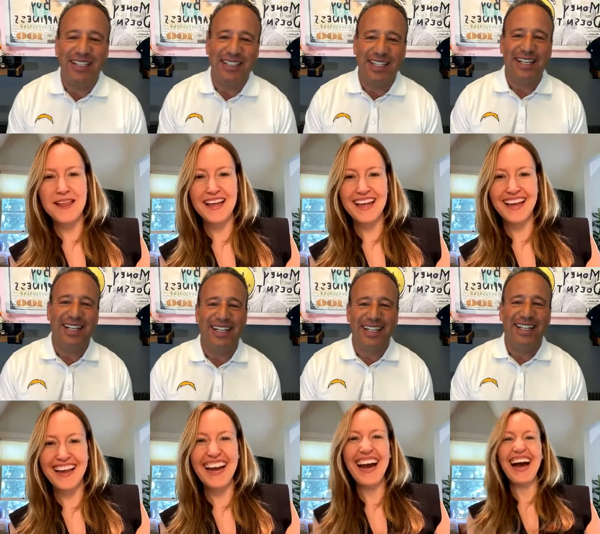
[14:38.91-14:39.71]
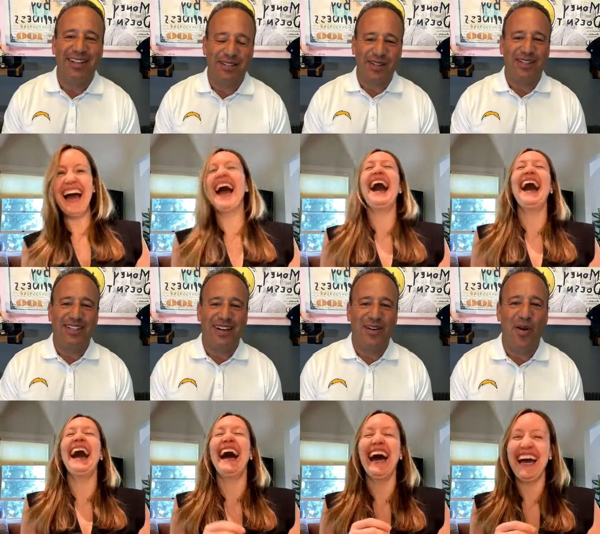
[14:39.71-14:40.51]
Speaker 1: still, and then just
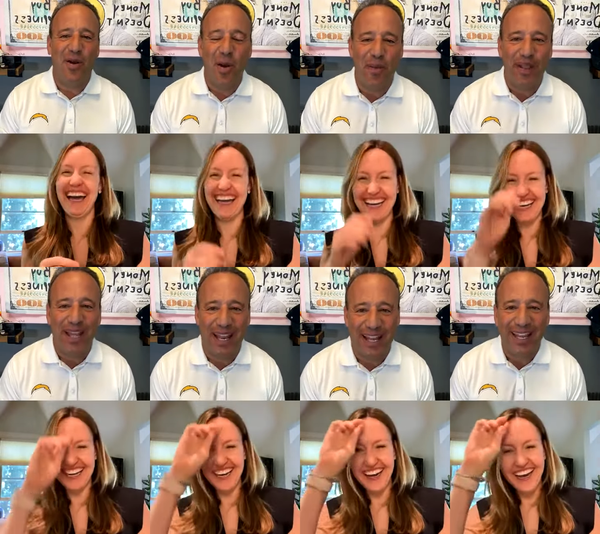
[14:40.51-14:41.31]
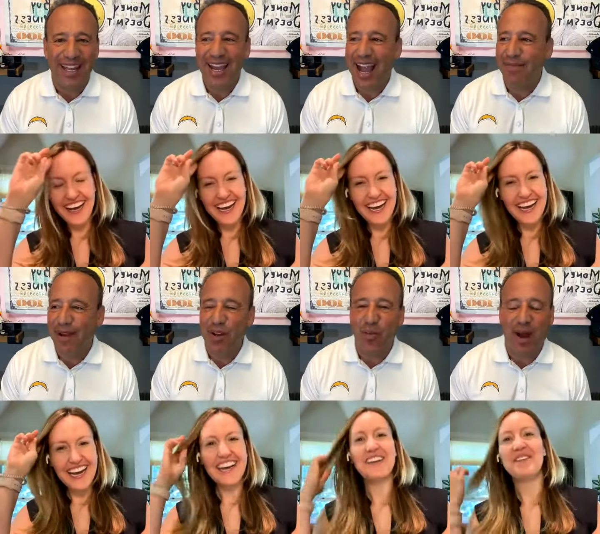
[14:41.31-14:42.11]
uh, ho- hoping that I, I, have my
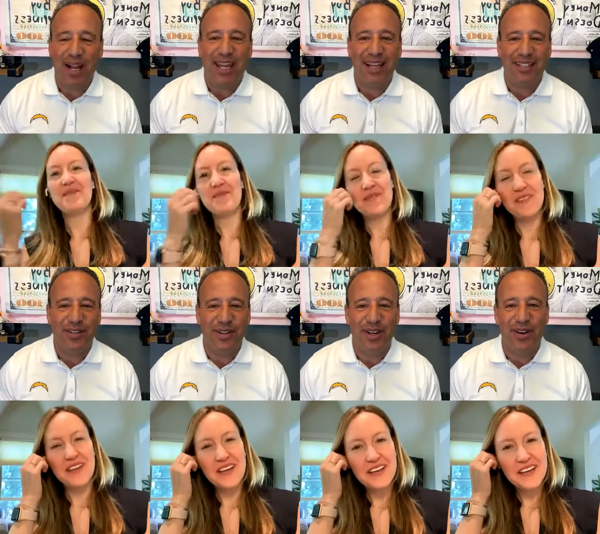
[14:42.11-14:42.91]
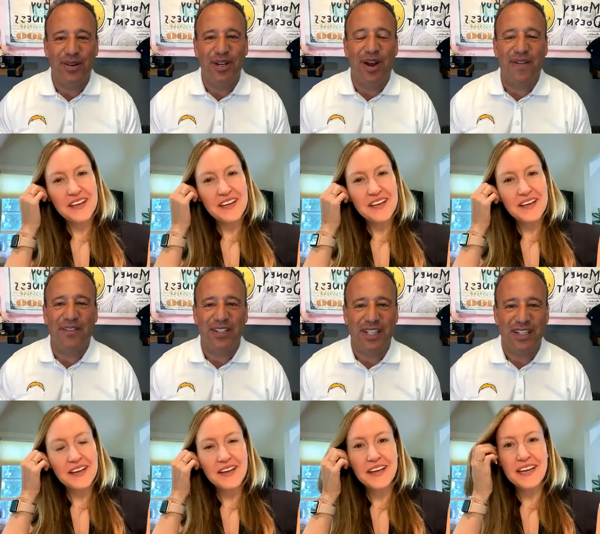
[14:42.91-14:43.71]
new podcast studio and
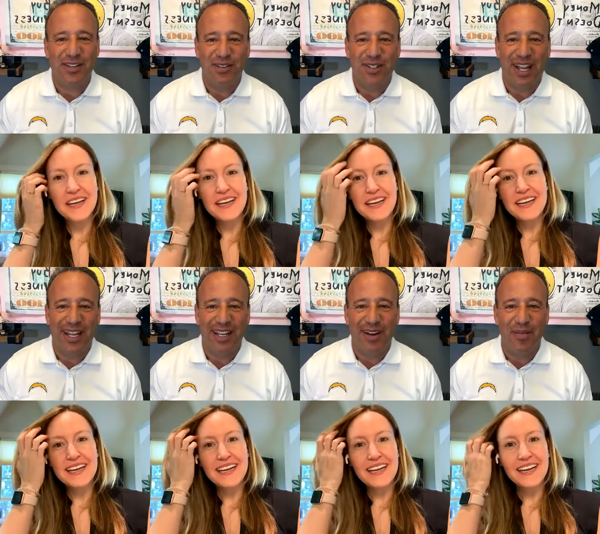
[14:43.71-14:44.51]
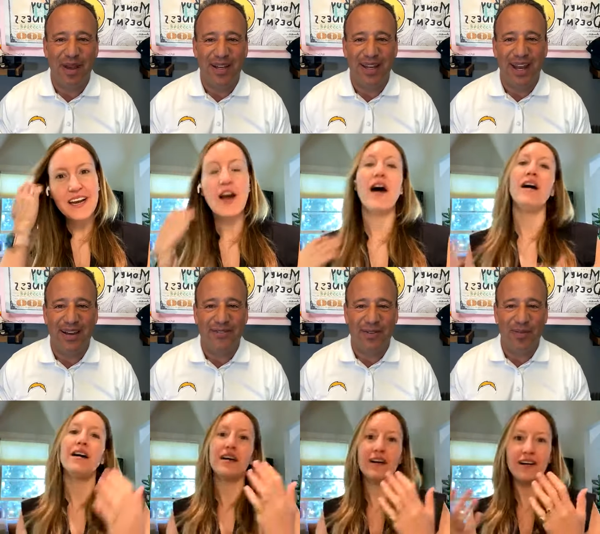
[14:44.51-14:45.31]
office at the new stadium and uh,
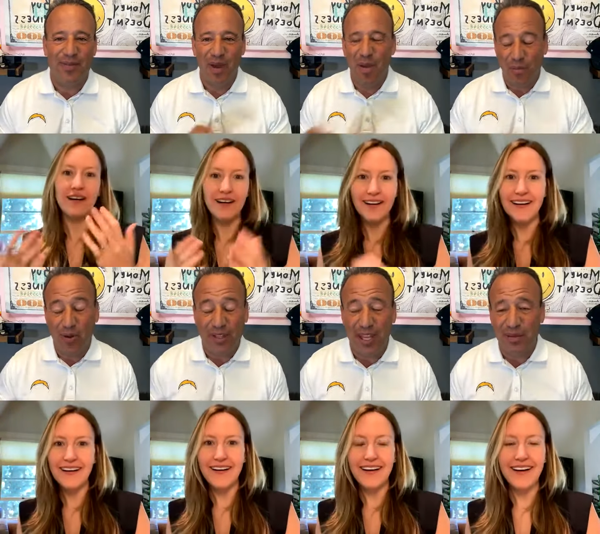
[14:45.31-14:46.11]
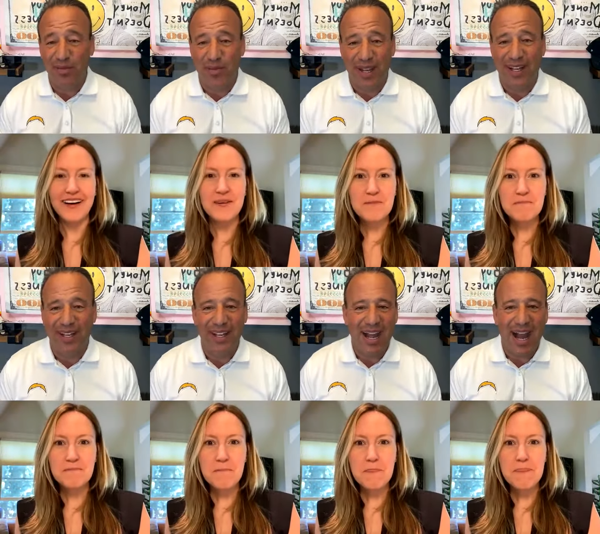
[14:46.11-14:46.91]
for both teams, but
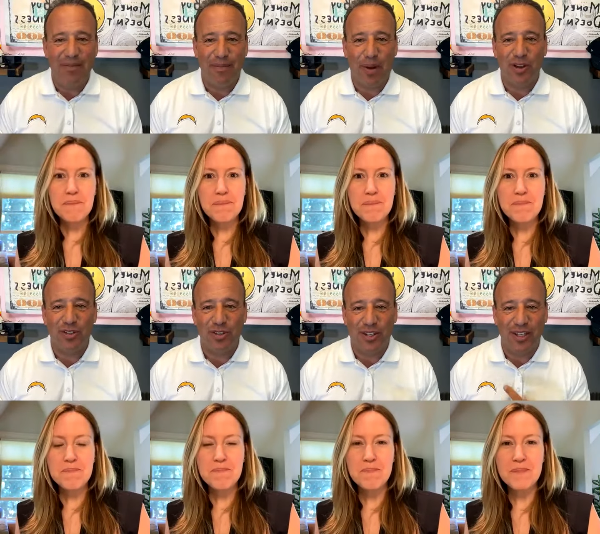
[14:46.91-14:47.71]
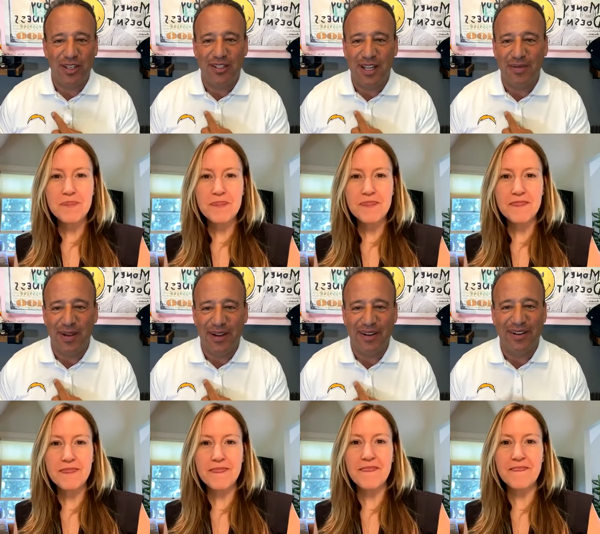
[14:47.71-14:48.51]
I'm partial to this theme
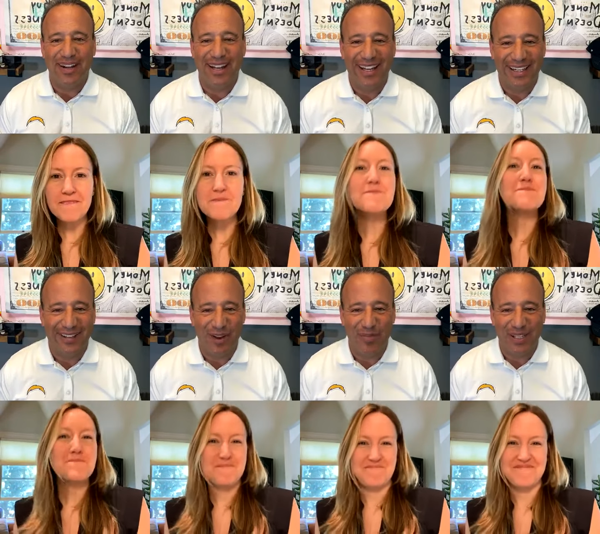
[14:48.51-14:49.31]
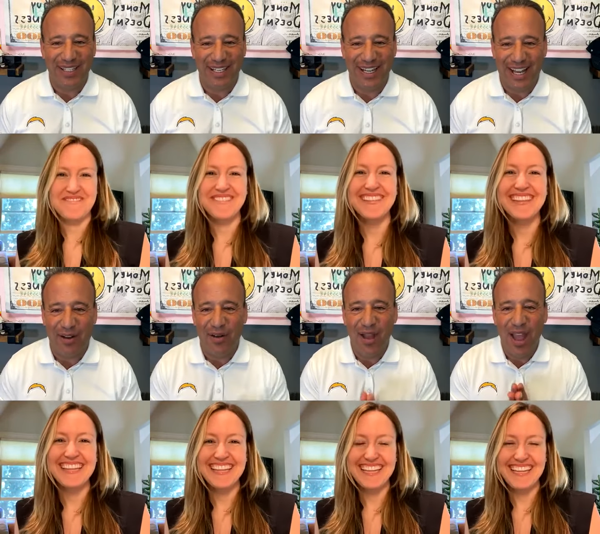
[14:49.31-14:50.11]
here and grew up in San
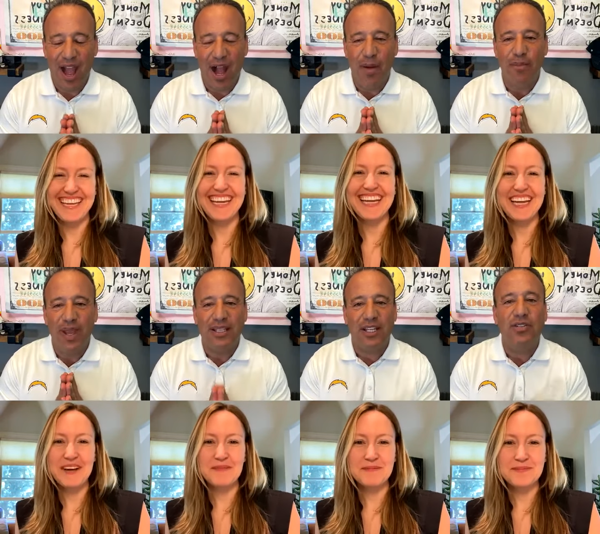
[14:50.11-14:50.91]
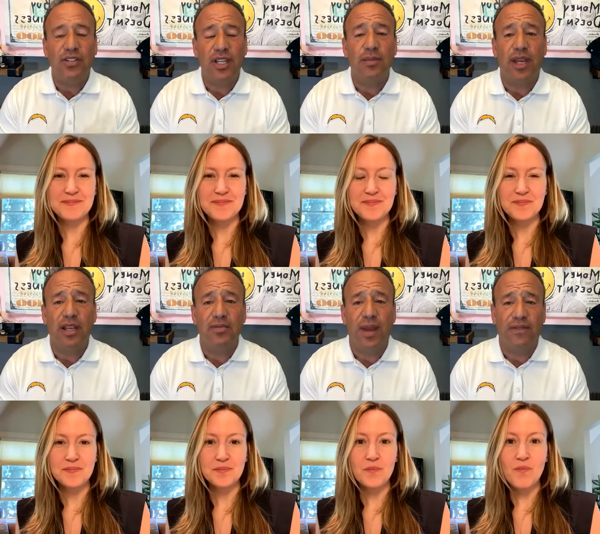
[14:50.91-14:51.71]
Diego. Um, it's interesting
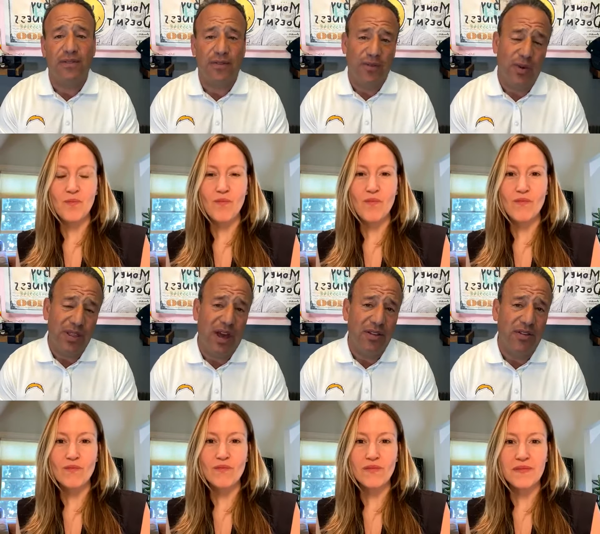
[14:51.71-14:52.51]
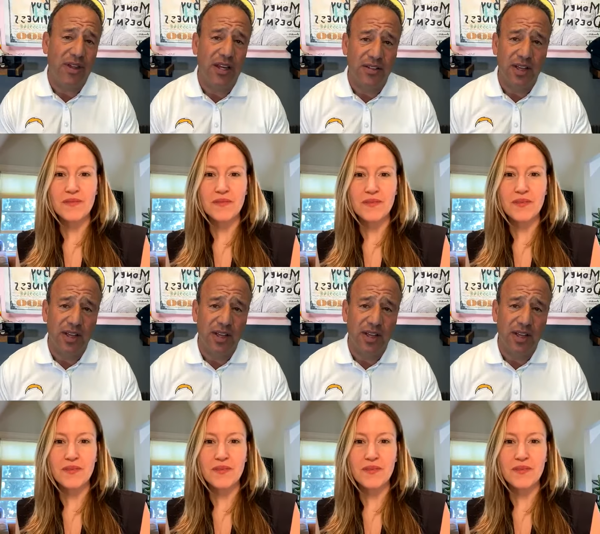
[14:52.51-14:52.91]
because my one of the other things